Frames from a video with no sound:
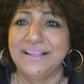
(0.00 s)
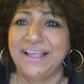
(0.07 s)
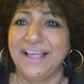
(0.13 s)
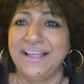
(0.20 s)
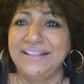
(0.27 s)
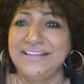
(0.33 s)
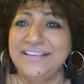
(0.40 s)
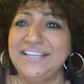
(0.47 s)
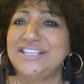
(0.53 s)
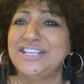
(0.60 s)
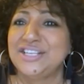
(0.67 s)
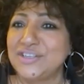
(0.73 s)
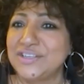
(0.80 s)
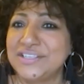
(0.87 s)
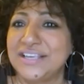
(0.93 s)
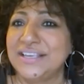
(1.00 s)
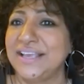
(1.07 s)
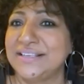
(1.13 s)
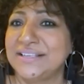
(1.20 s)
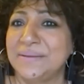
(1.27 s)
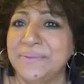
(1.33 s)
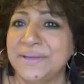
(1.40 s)
And the teacher used to say,
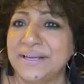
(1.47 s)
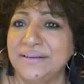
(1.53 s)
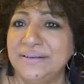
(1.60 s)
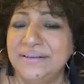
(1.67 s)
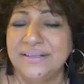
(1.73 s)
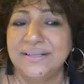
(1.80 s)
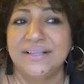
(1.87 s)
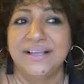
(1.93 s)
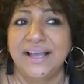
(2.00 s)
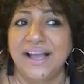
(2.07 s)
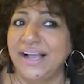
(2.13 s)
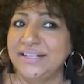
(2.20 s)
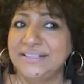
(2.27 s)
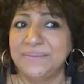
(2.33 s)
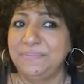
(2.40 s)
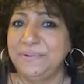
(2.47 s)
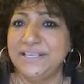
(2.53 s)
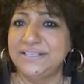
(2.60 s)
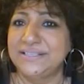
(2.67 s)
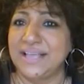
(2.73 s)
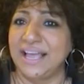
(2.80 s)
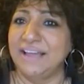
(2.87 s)
yes, Ambika. I'll say,
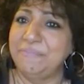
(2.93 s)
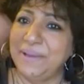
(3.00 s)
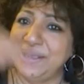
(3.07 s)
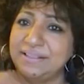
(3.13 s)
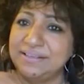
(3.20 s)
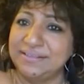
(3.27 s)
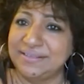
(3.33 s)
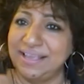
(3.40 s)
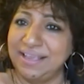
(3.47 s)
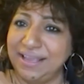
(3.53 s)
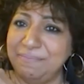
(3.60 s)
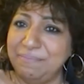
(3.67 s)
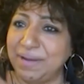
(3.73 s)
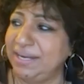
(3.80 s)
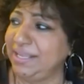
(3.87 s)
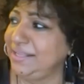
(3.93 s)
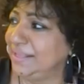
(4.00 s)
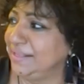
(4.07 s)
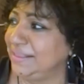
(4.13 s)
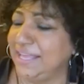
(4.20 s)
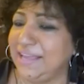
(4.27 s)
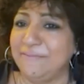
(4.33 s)
please, I pay the same money
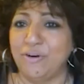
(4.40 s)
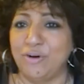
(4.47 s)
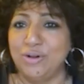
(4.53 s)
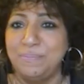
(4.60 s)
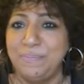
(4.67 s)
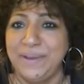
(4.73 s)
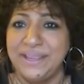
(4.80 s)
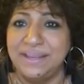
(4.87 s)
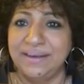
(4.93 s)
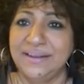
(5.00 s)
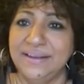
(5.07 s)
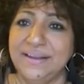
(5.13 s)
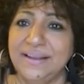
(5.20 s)
that they have all paid.